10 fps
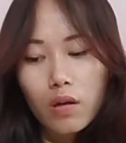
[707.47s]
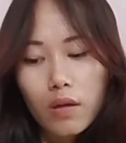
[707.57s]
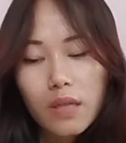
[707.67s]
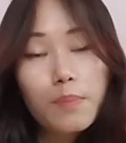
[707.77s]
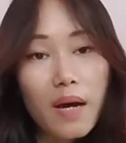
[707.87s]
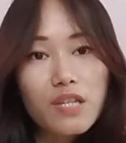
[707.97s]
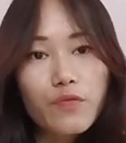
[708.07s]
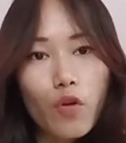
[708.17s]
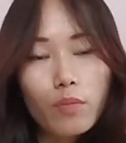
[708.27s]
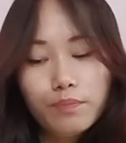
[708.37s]
in past
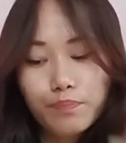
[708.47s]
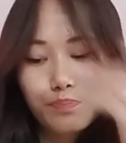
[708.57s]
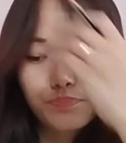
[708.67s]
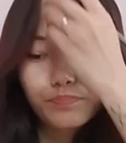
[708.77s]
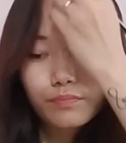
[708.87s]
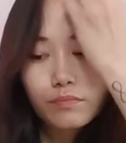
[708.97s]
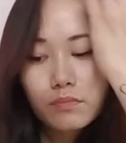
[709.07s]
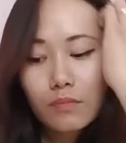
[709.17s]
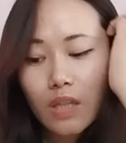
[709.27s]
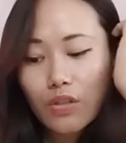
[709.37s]
form.
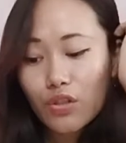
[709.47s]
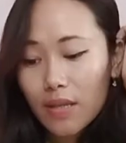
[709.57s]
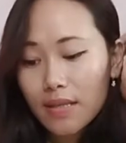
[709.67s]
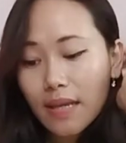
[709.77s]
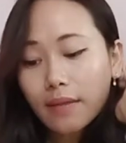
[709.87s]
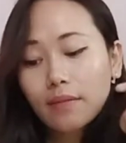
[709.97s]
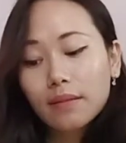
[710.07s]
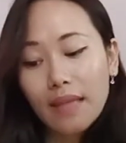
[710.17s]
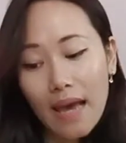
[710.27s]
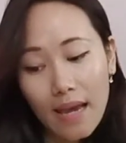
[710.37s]
Jia said
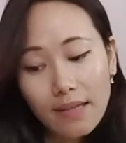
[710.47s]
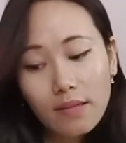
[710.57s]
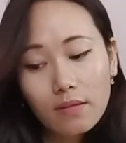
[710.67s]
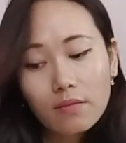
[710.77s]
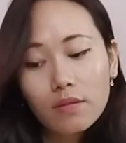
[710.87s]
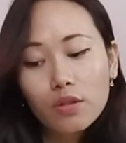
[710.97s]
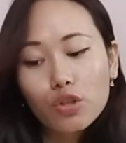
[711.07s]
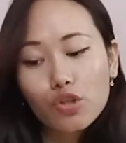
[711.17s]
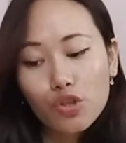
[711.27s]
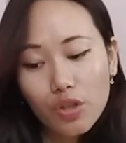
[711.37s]
that
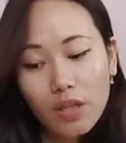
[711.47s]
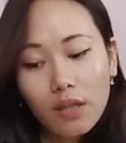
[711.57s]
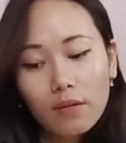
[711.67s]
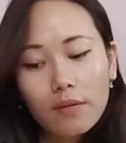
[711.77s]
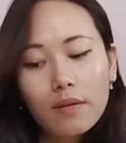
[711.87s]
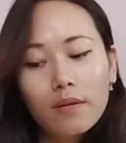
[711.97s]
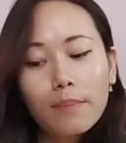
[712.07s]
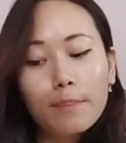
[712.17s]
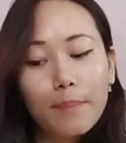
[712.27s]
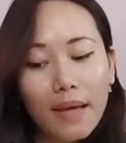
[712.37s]
she
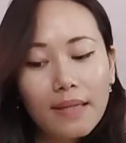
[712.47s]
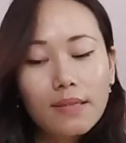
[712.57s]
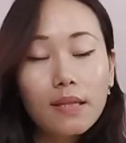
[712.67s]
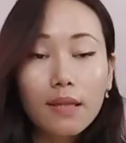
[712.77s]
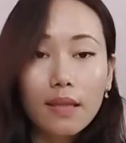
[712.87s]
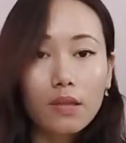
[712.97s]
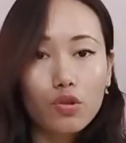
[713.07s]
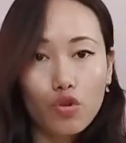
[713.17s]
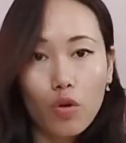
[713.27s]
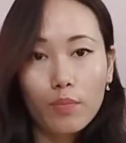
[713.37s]
might get the
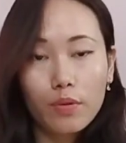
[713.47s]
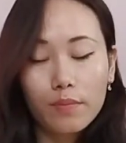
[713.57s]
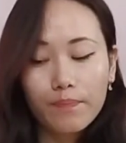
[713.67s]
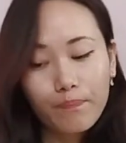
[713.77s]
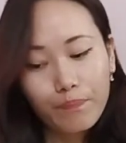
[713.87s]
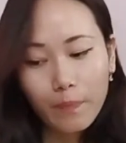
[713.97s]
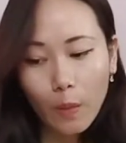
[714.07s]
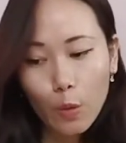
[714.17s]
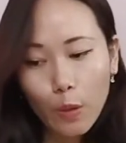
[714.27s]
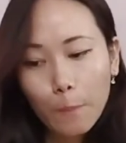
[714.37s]
job.
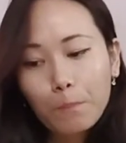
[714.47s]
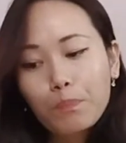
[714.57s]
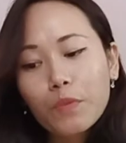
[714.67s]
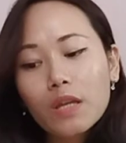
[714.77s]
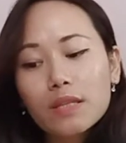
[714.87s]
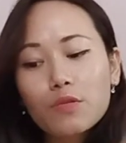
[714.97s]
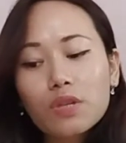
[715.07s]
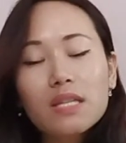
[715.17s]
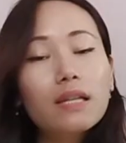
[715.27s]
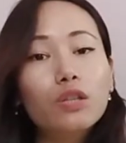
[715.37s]
Okay, so
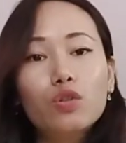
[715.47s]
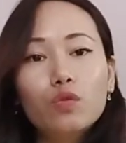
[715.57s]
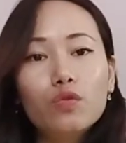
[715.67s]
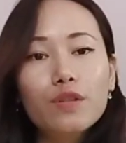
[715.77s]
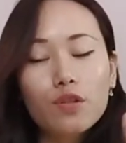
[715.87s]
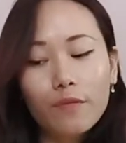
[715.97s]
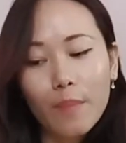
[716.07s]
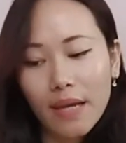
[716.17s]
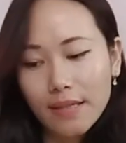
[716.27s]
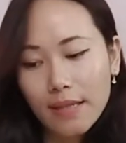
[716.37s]
these are the two uses of
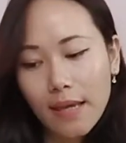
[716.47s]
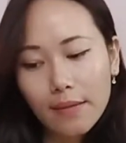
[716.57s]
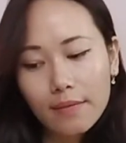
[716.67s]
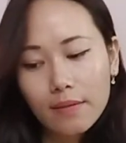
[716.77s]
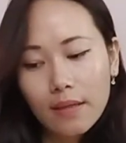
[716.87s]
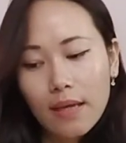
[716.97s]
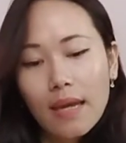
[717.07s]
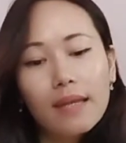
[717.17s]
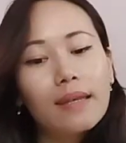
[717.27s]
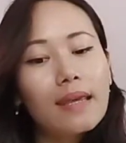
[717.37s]
might again.
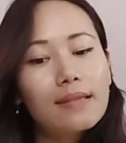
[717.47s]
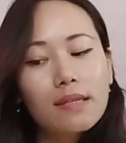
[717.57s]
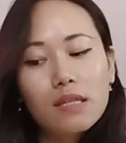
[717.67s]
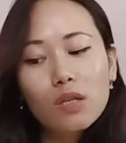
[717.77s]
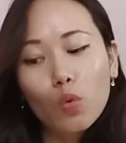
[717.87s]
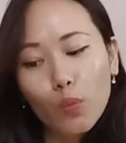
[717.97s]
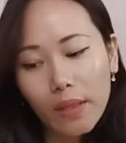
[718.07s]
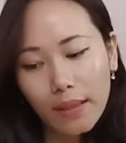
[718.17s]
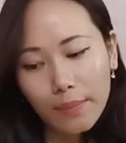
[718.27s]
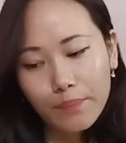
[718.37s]
Next is
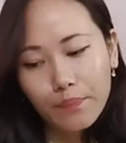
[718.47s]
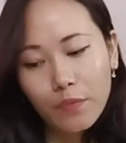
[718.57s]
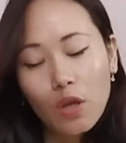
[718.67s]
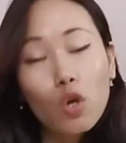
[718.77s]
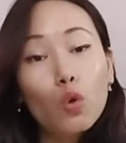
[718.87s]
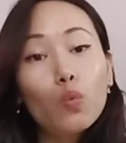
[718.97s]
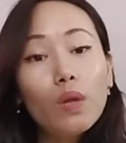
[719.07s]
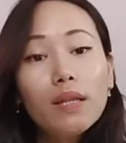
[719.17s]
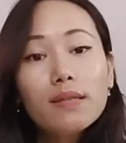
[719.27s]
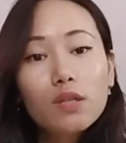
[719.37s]
will.
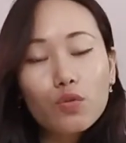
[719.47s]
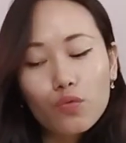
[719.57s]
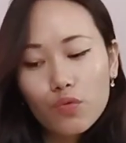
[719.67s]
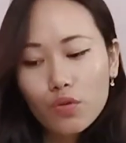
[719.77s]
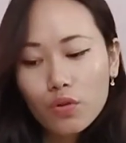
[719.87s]
Will is used